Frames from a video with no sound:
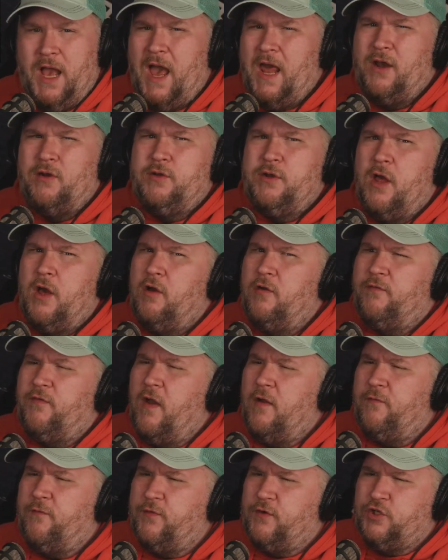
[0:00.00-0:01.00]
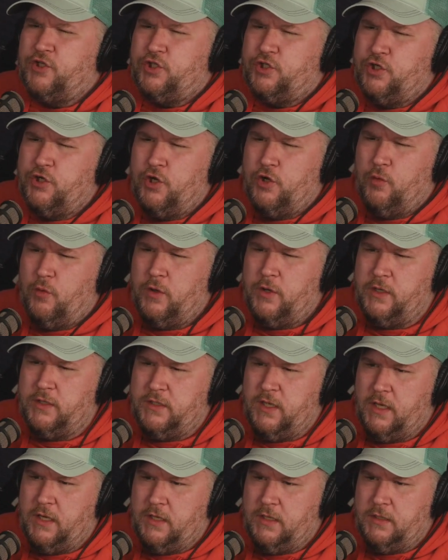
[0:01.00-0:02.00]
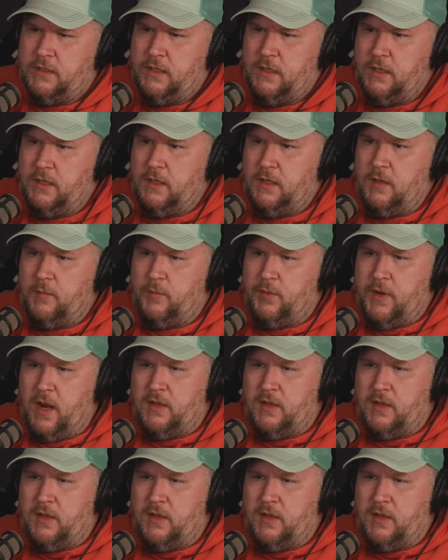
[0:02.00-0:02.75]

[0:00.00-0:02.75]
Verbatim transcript: I don't know if I for sure would have done it, but I was